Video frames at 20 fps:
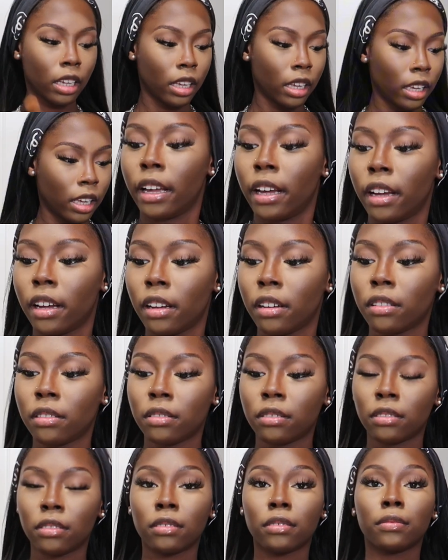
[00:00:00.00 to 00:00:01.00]

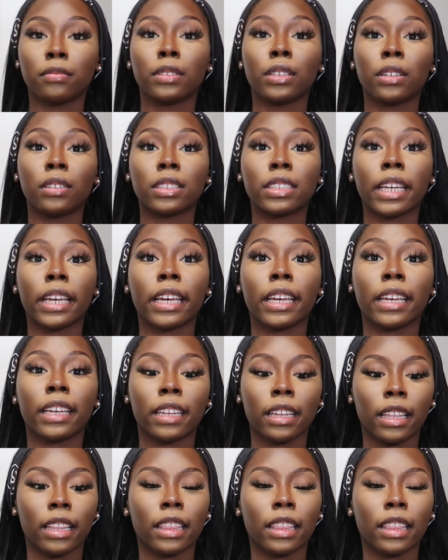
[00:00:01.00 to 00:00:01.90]
Now we're gonna take